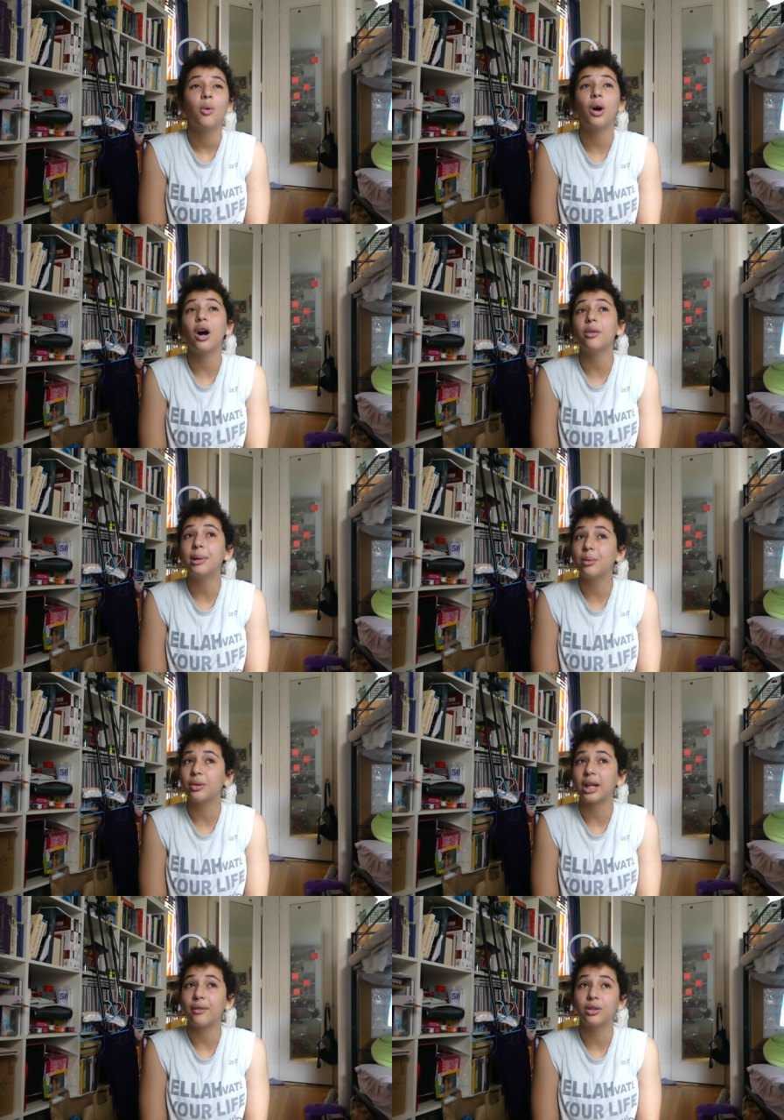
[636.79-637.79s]
while other people
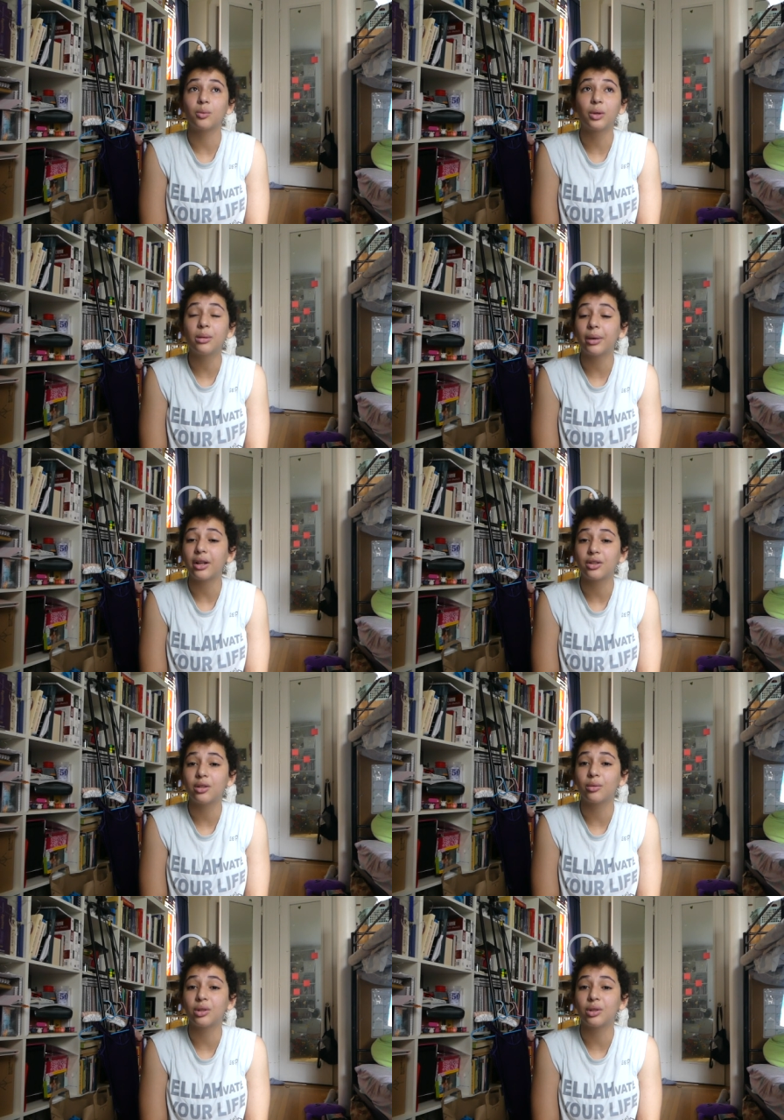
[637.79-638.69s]
was having the ring balance in the